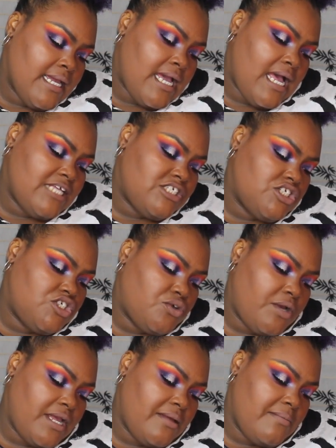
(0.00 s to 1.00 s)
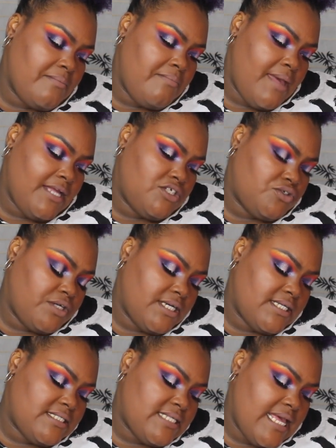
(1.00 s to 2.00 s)
Concentrate
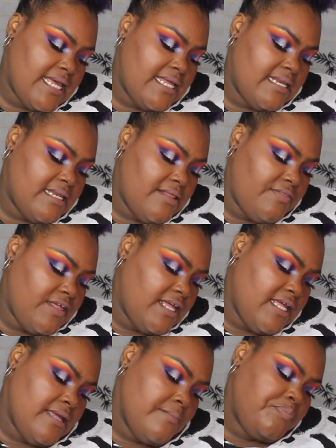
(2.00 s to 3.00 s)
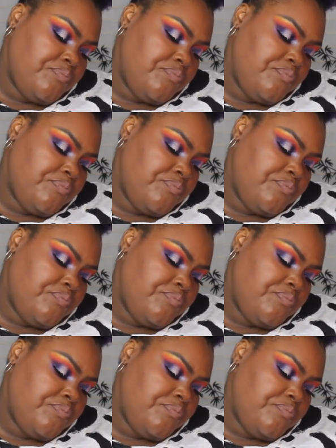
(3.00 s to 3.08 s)
Matrix and the